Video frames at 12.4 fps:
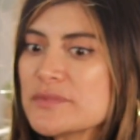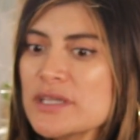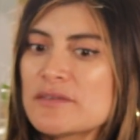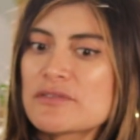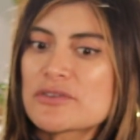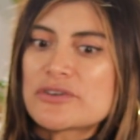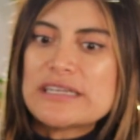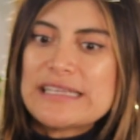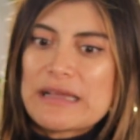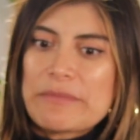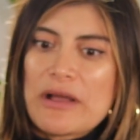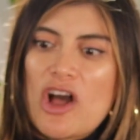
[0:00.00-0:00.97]
of
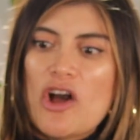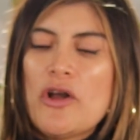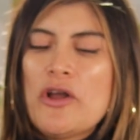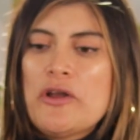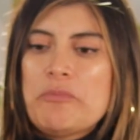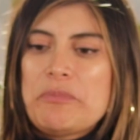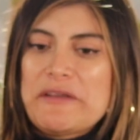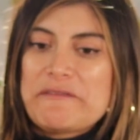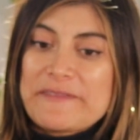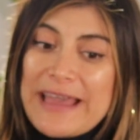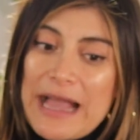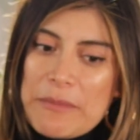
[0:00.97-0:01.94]
learning about my
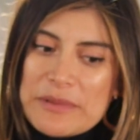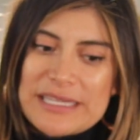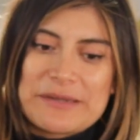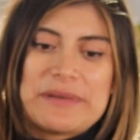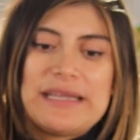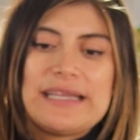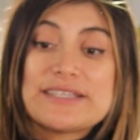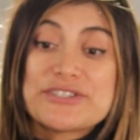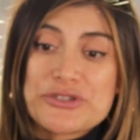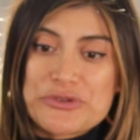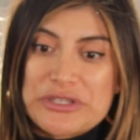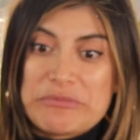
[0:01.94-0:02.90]
family and my
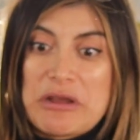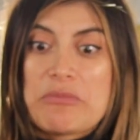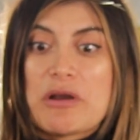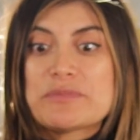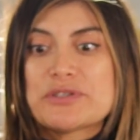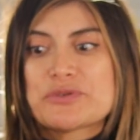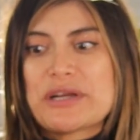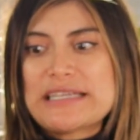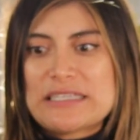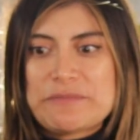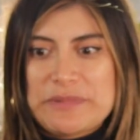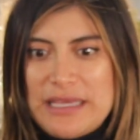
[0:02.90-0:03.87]
history, my mom's
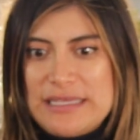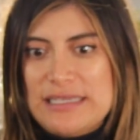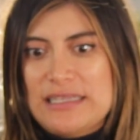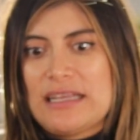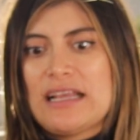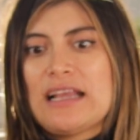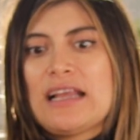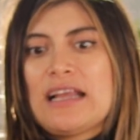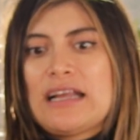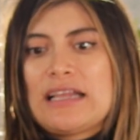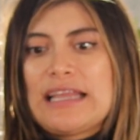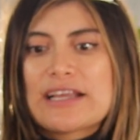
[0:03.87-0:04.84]
recipes, and
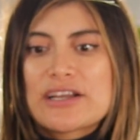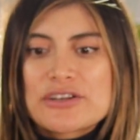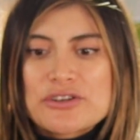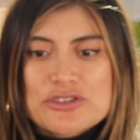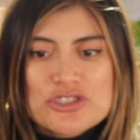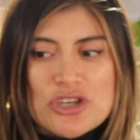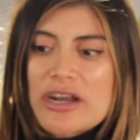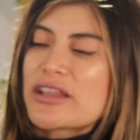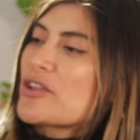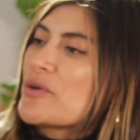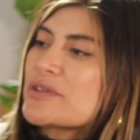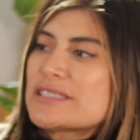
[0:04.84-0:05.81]
like
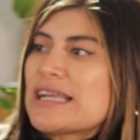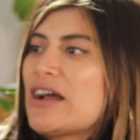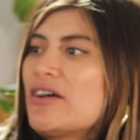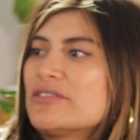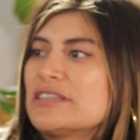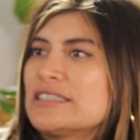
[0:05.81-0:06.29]
jotting those down.